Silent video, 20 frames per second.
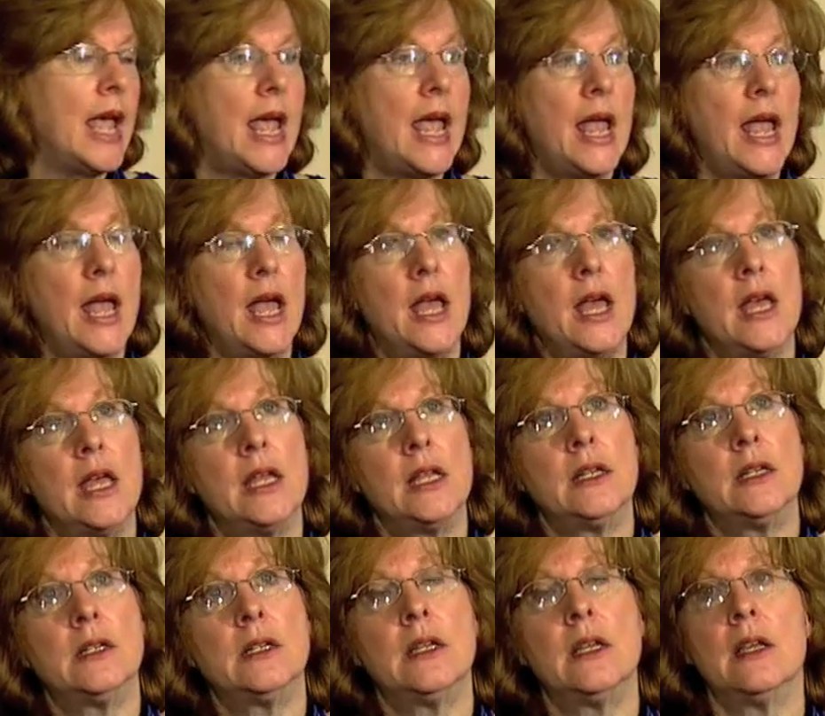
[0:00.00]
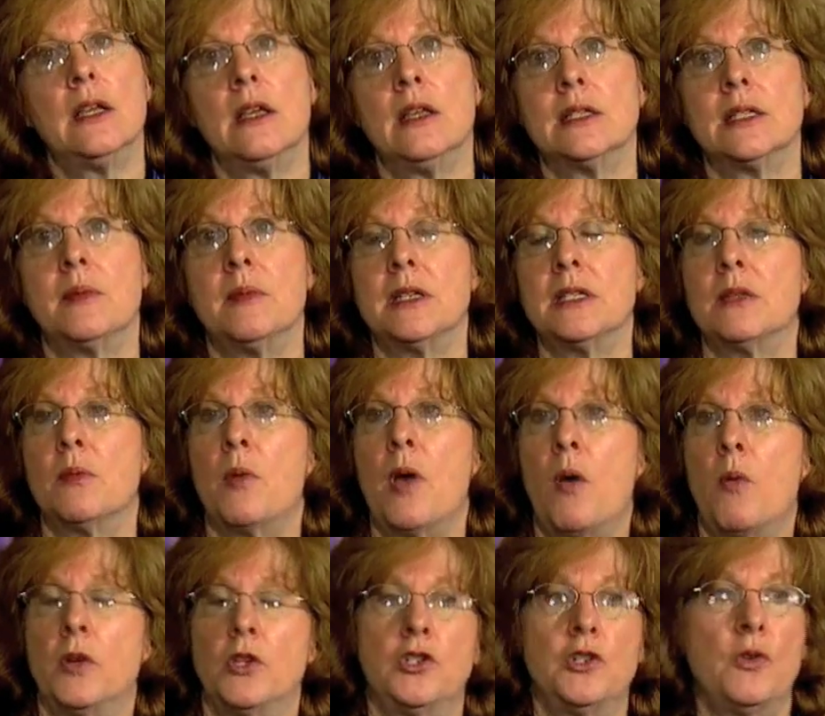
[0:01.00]
And somebody said, well,
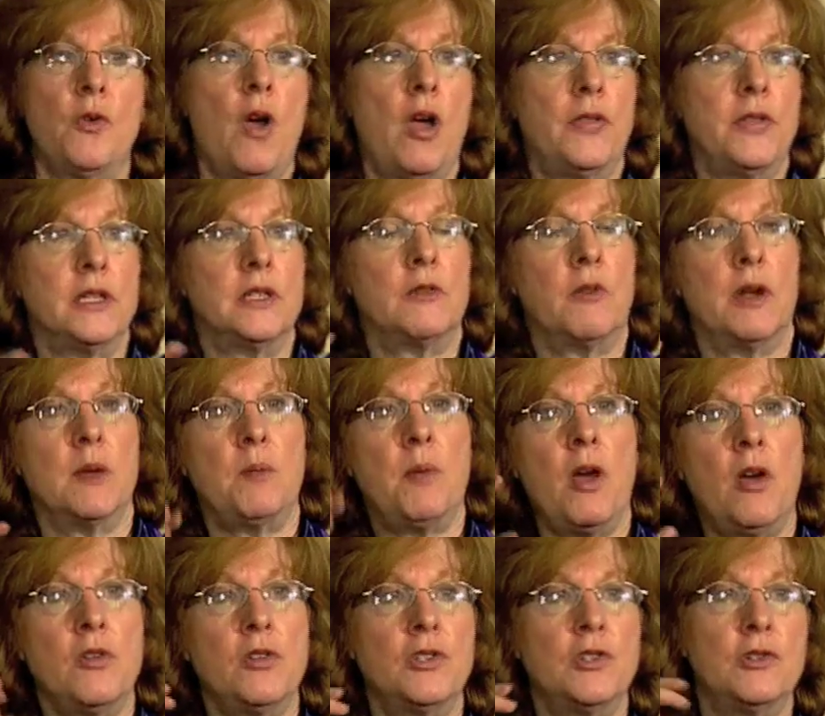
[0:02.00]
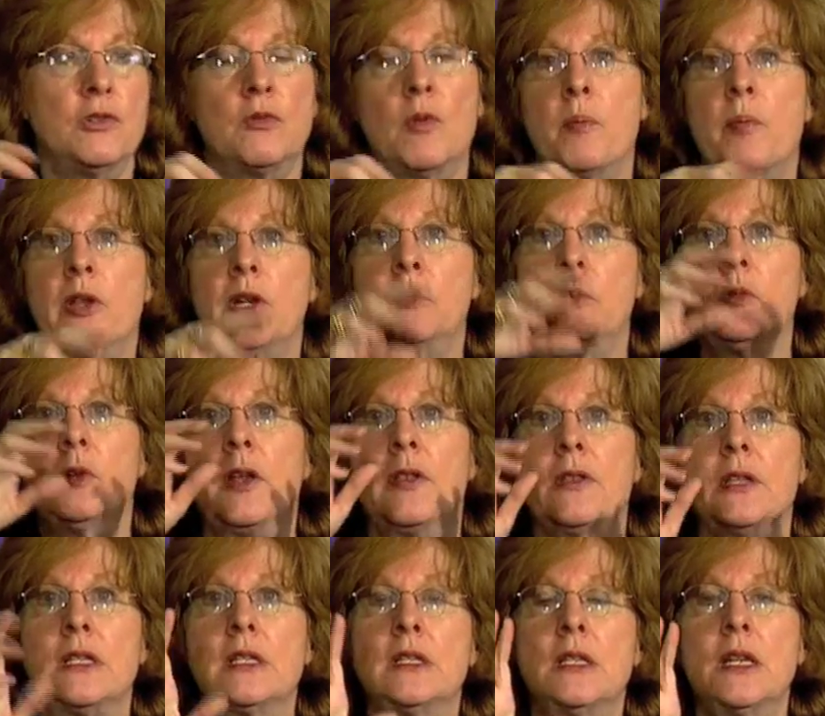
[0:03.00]
we'll do all these great posters, we'll put them around
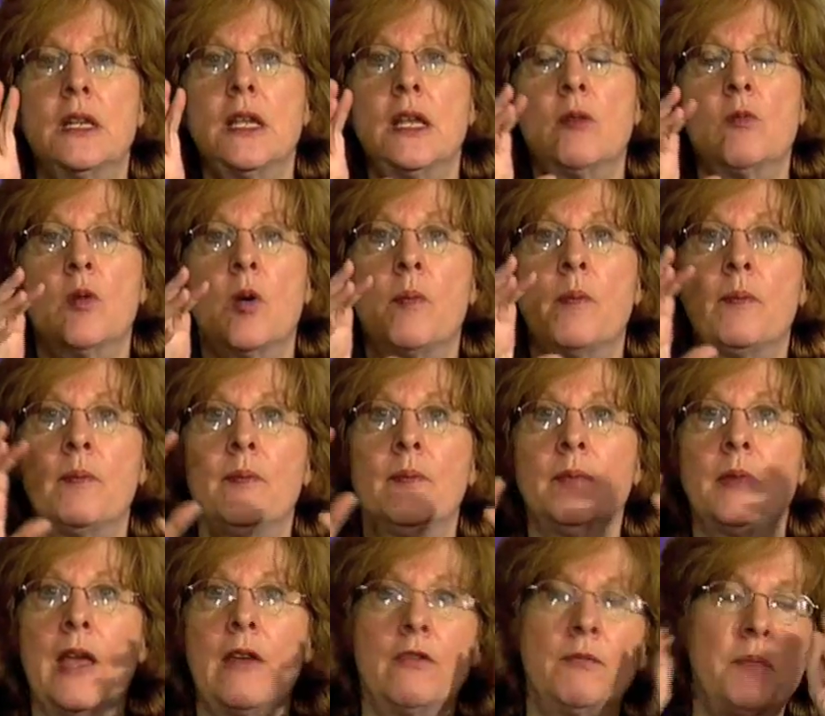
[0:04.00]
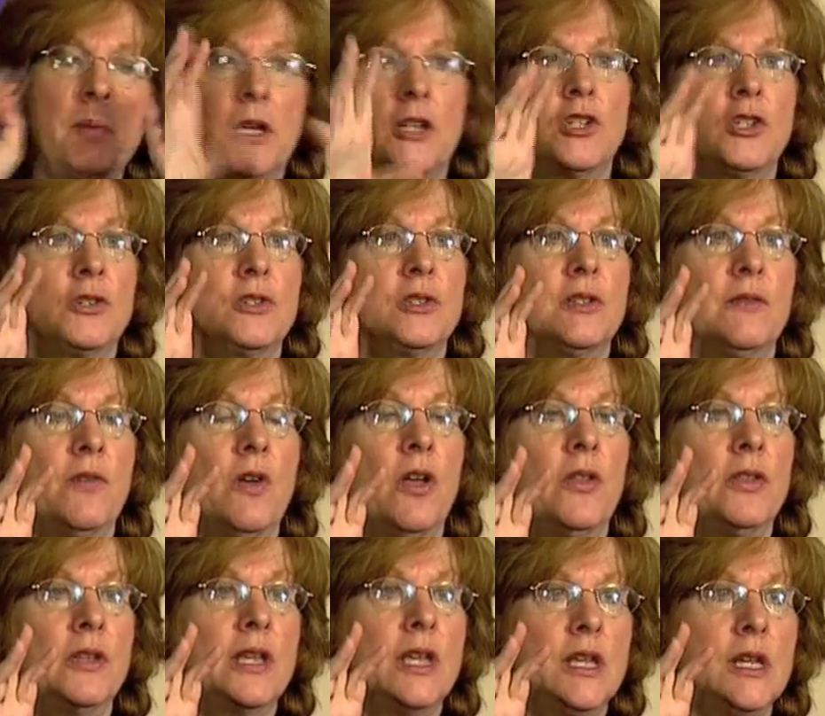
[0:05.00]
the city, and we'll have pictures of all
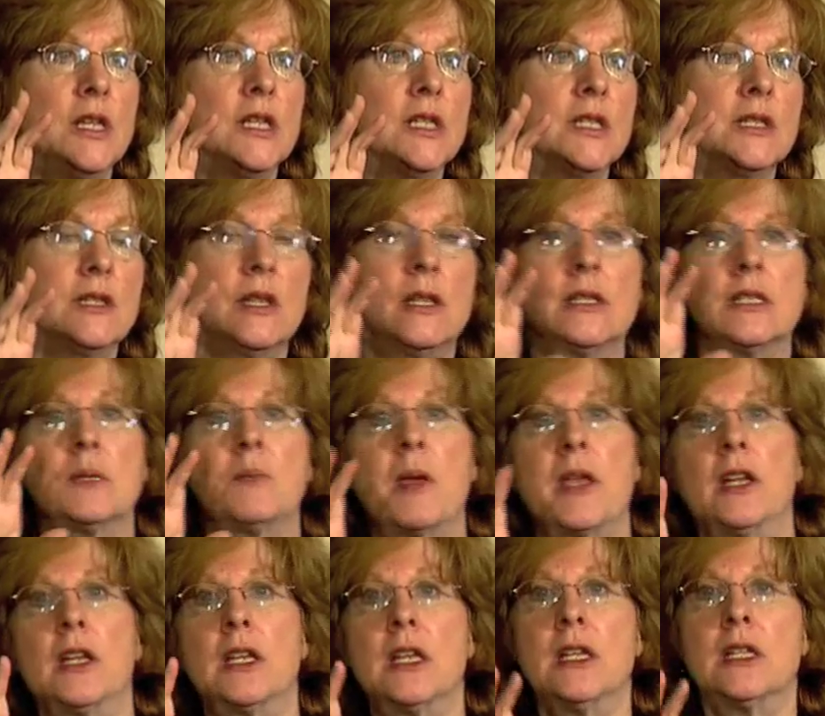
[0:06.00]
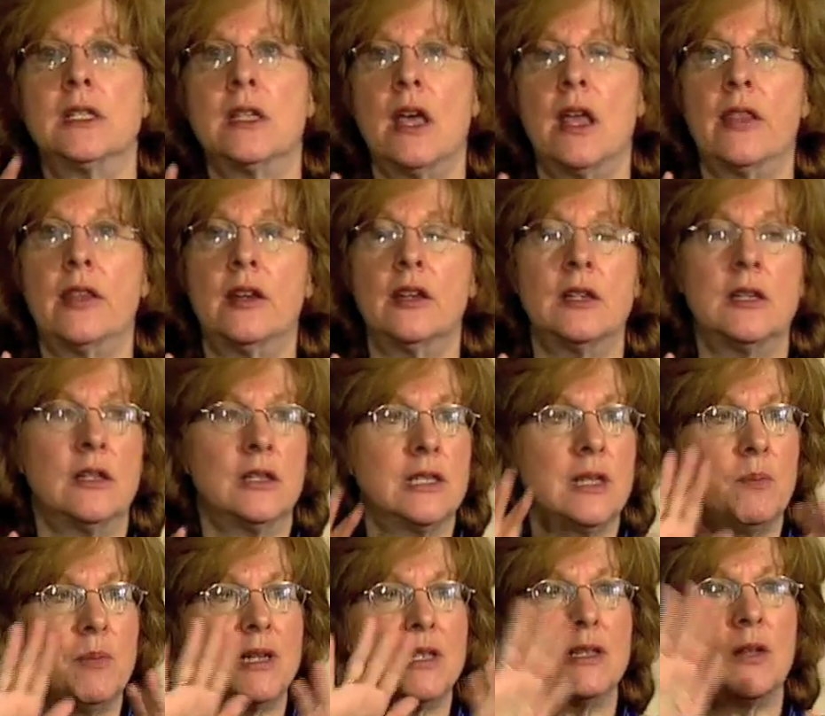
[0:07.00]
the kids, the Hispanic kids on it, until
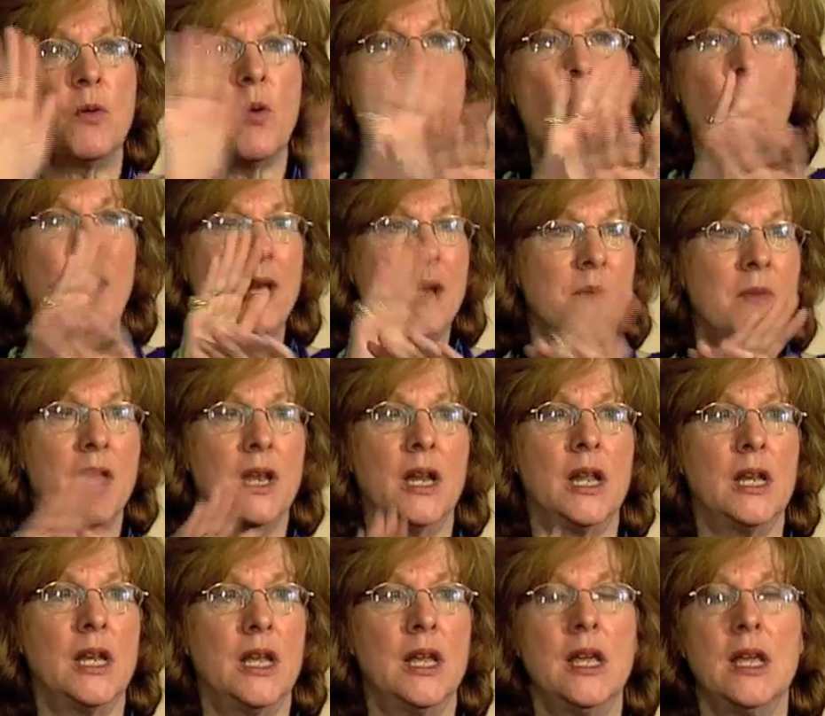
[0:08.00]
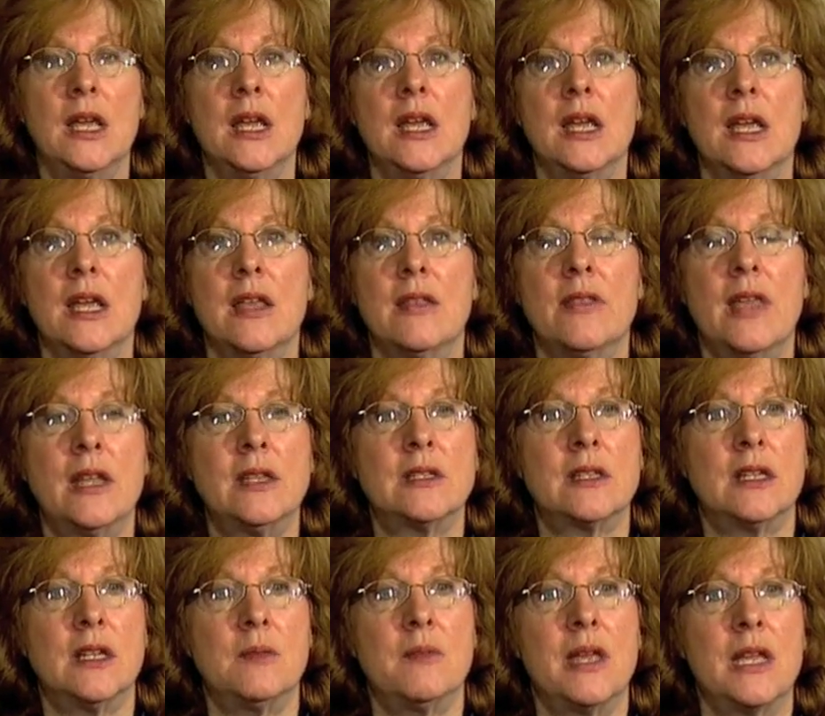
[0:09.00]
somebody said, wait a minute, that's
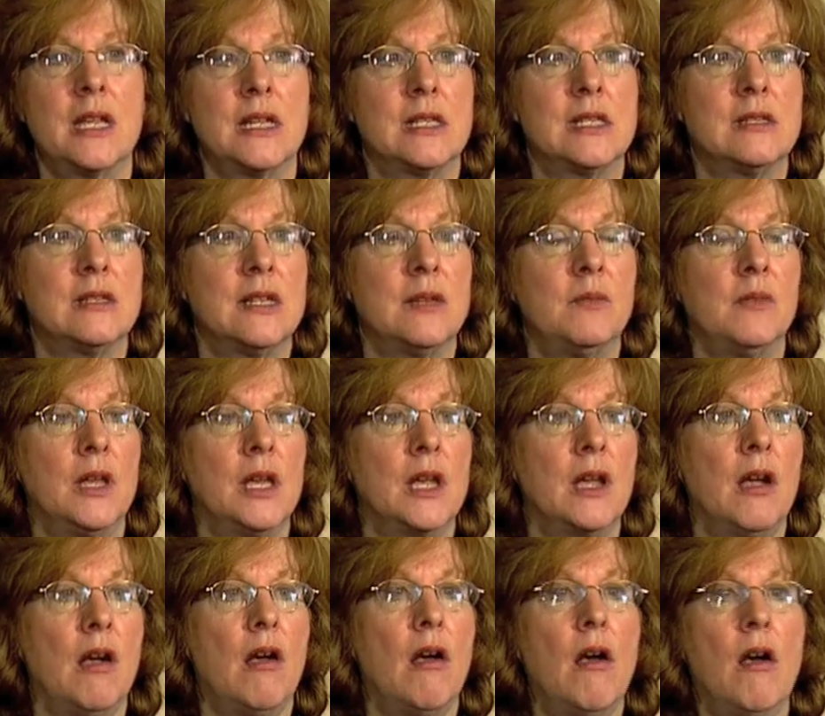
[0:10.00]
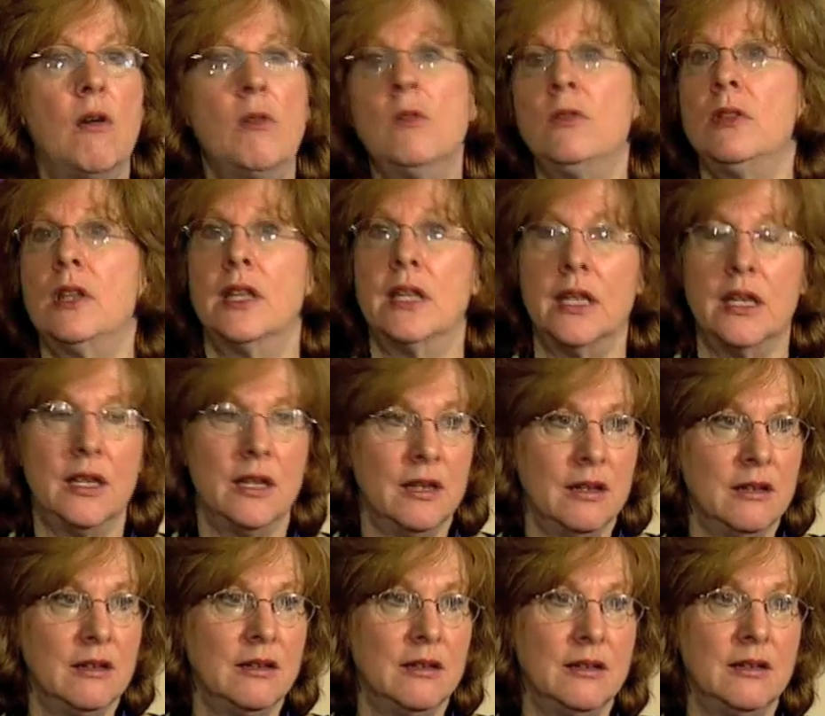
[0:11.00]
going to make it seem like only
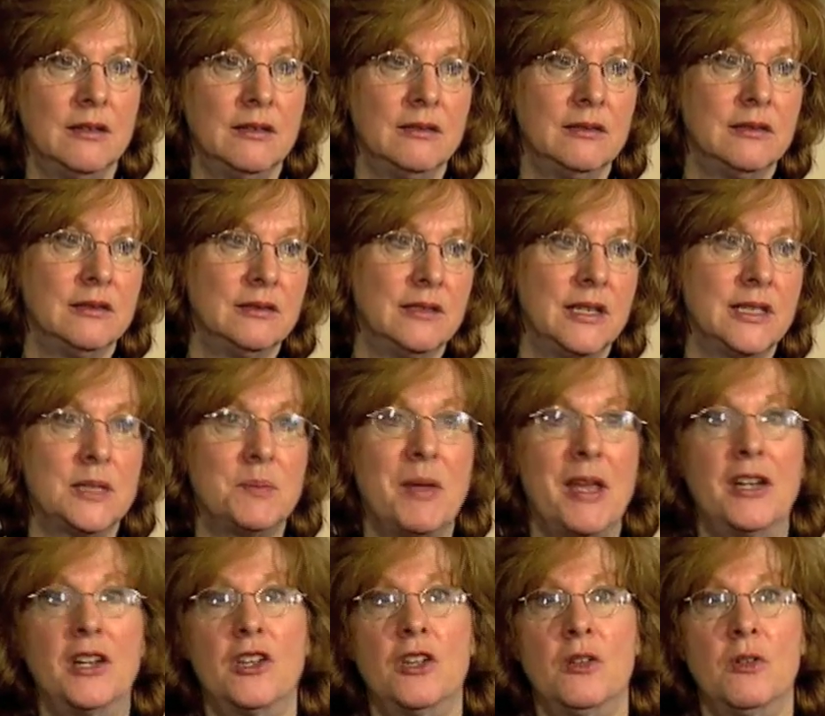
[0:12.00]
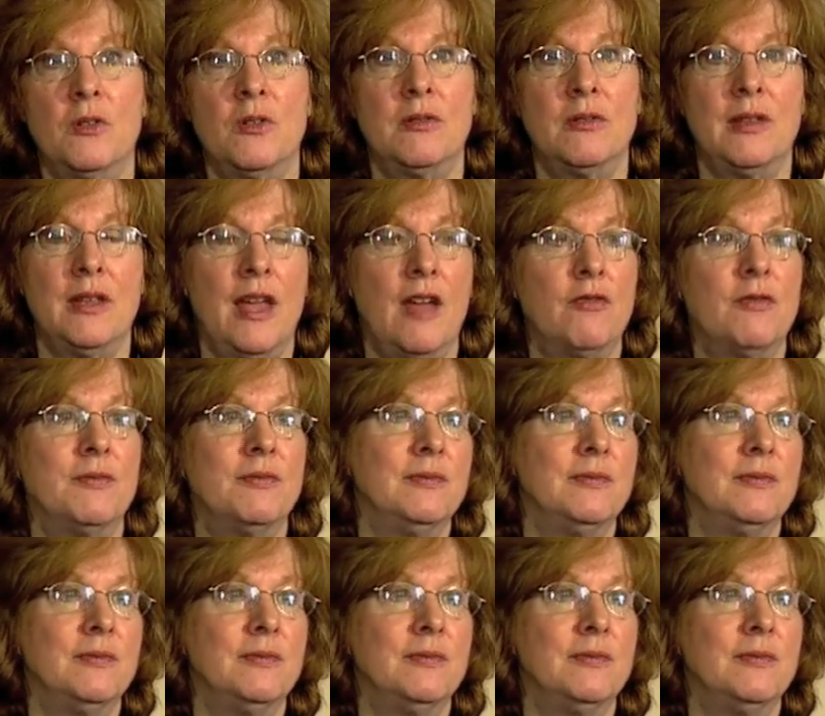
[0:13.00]
Hispanic youth have